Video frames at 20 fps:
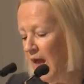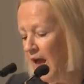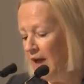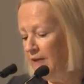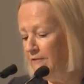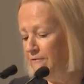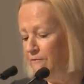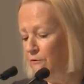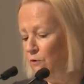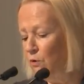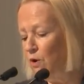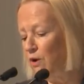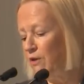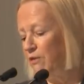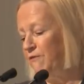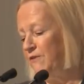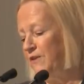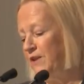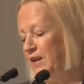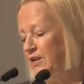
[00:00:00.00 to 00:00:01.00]
And
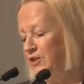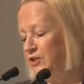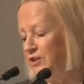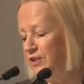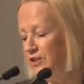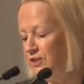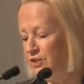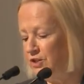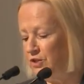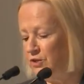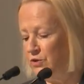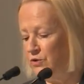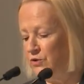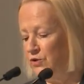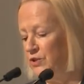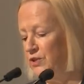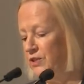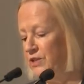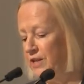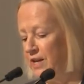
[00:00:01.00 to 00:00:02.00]
fourth, financial
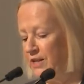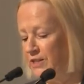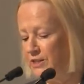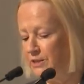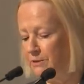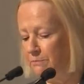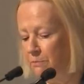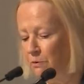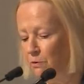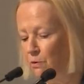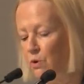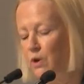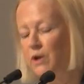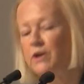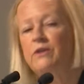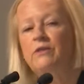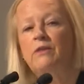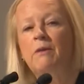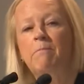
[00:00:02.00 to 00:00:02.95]
institutions can support